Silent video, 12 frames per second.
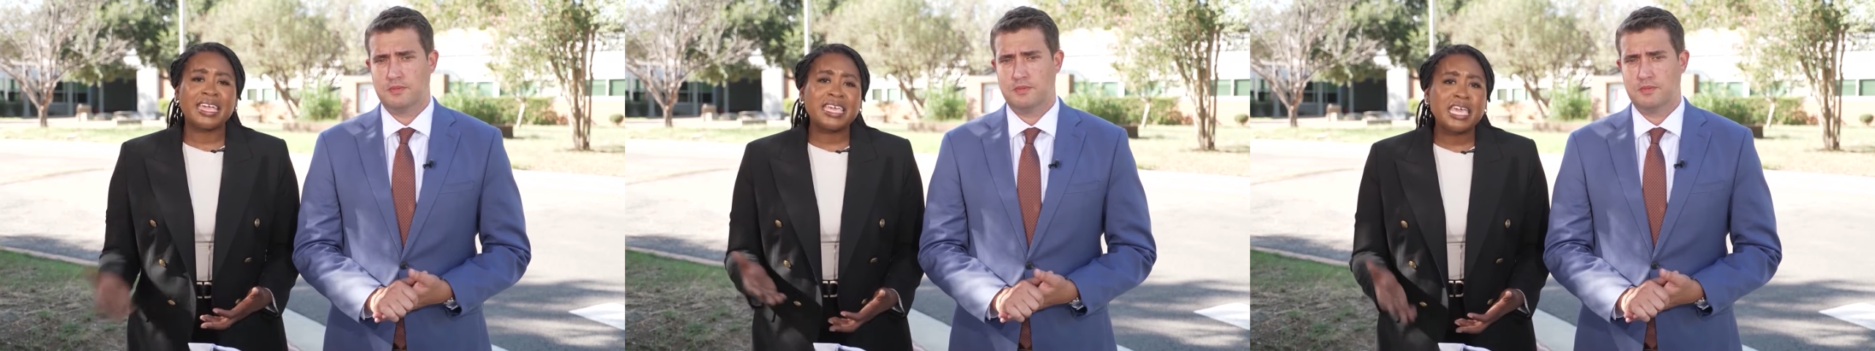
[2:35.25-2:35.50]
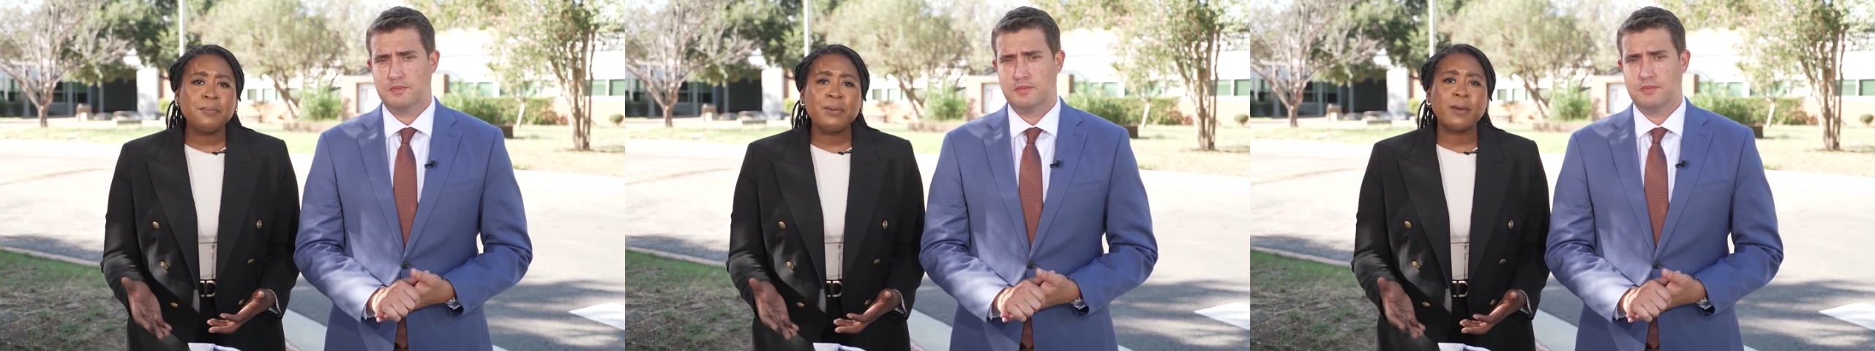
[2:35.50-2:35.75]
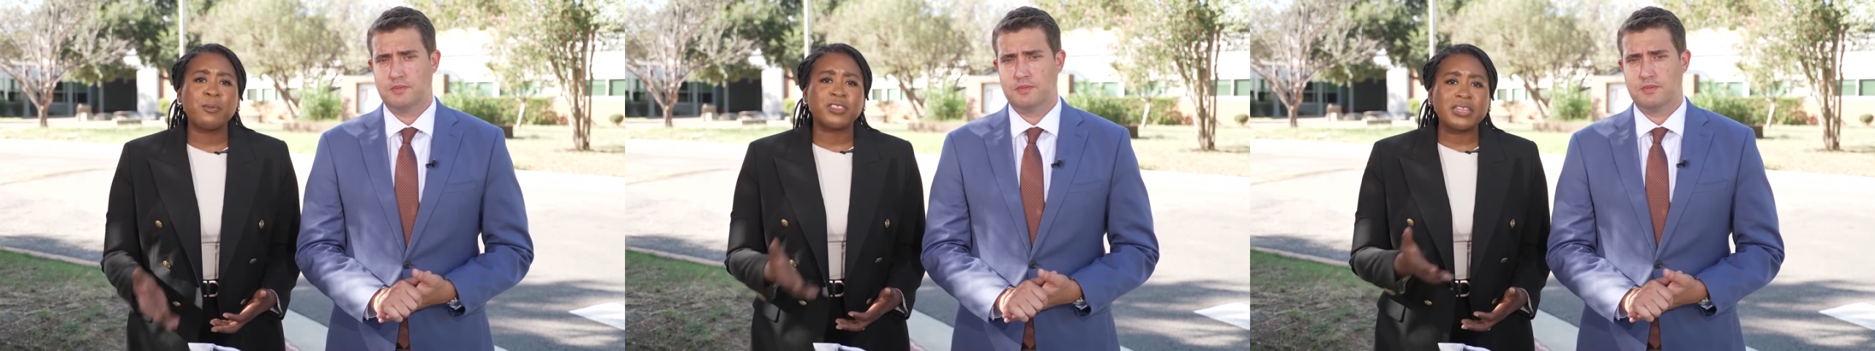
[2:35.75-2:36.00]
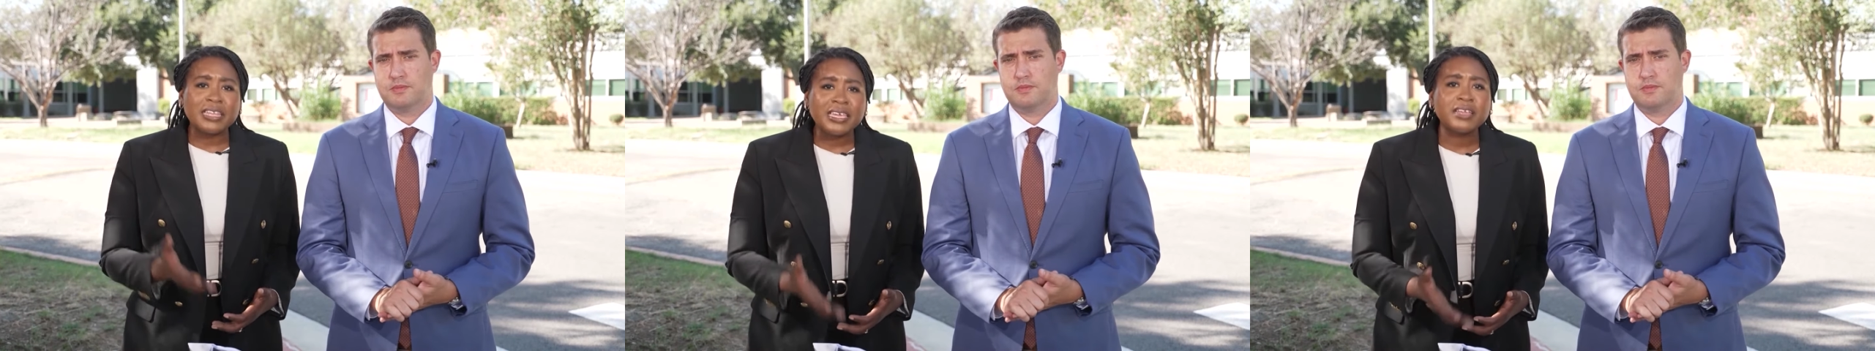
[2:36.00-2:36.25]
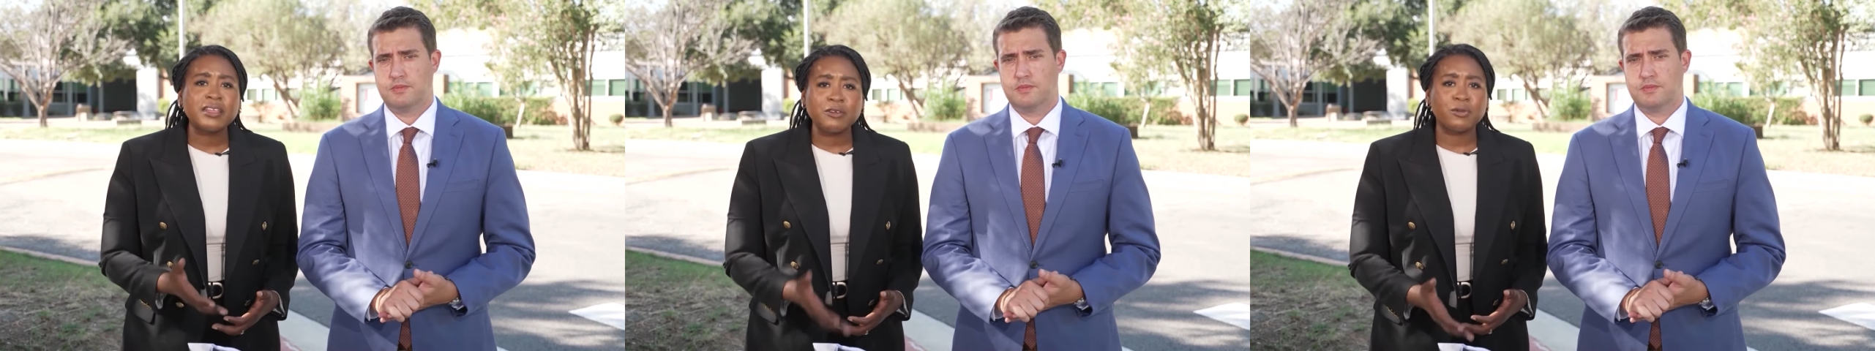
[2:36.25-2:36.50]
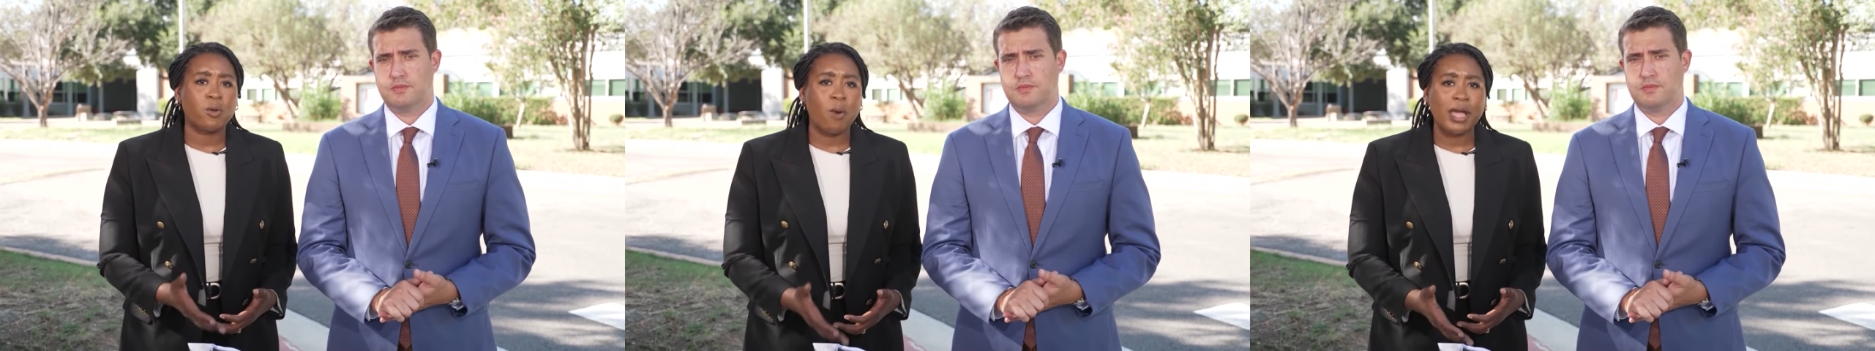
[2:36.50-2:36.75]
Speaker 1: and keep up with
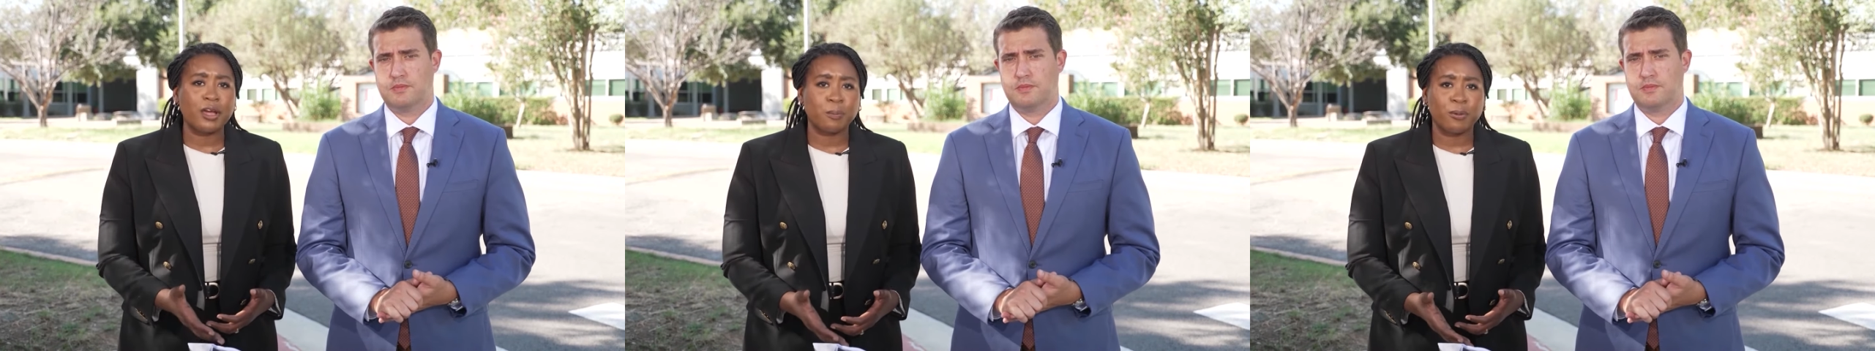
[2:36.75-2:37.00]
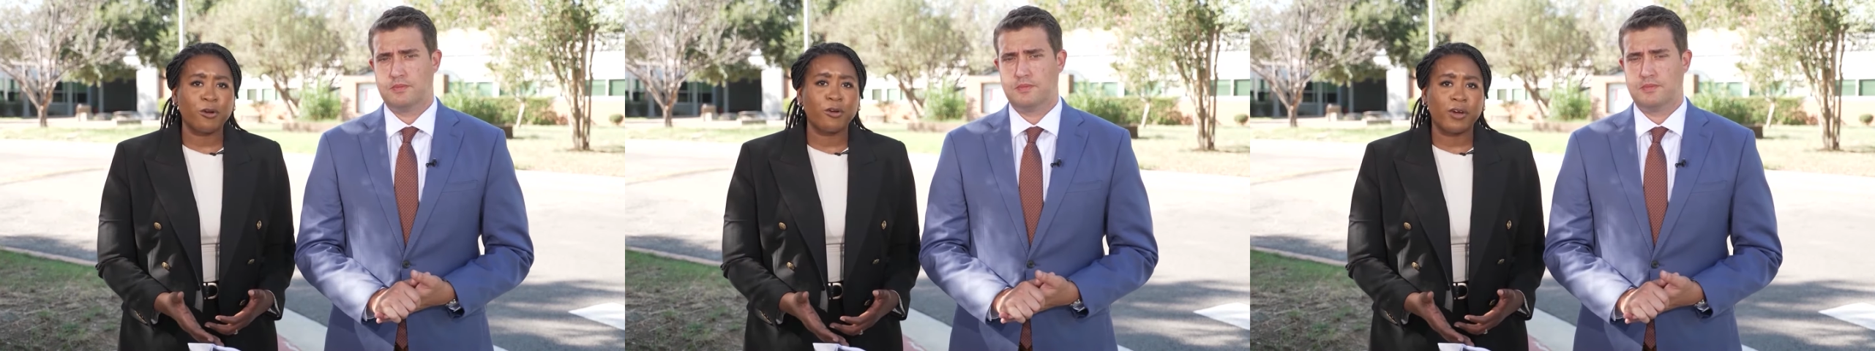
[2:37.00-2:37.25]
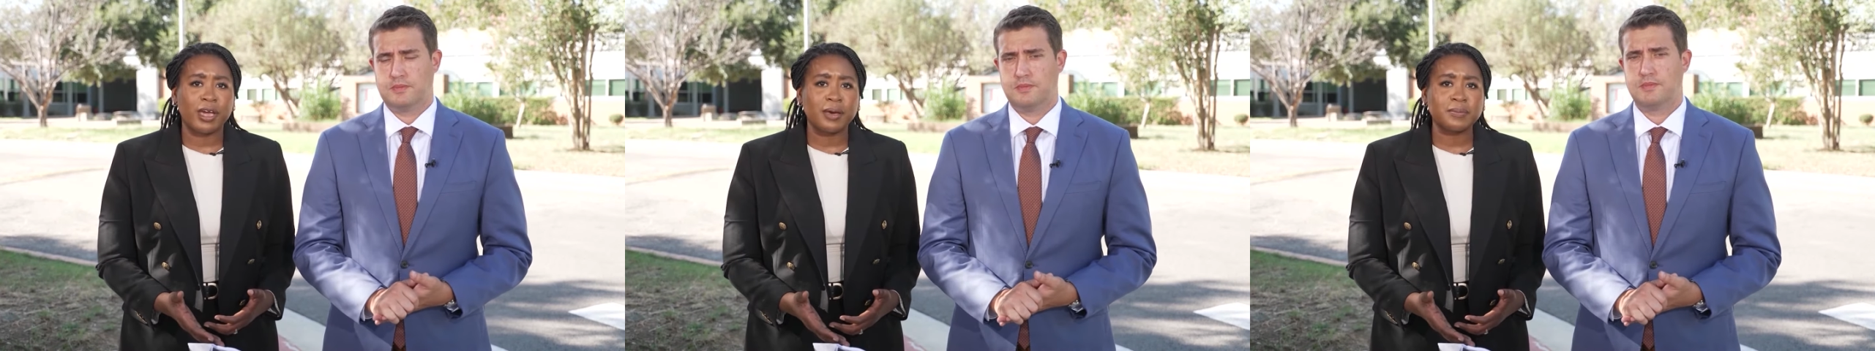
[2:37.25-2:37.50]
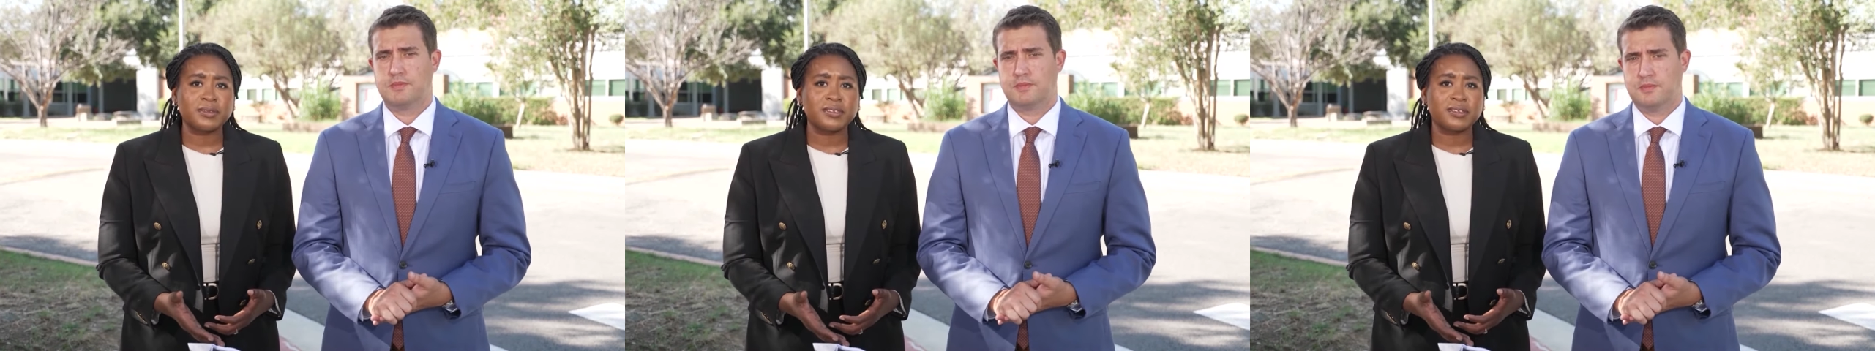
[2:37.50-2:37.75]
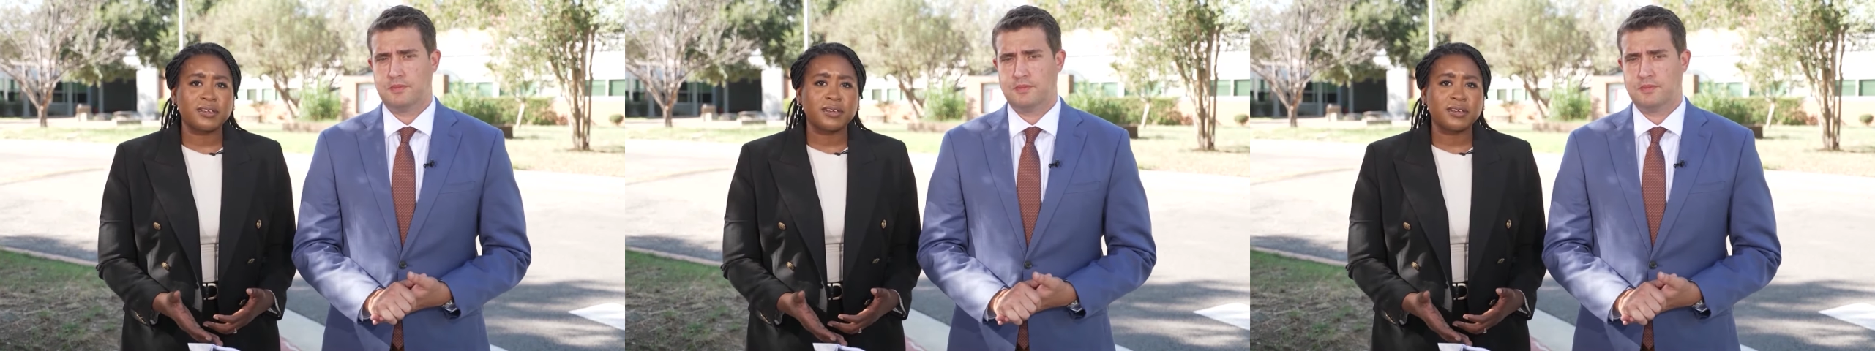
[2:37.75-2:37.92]
legally required programs.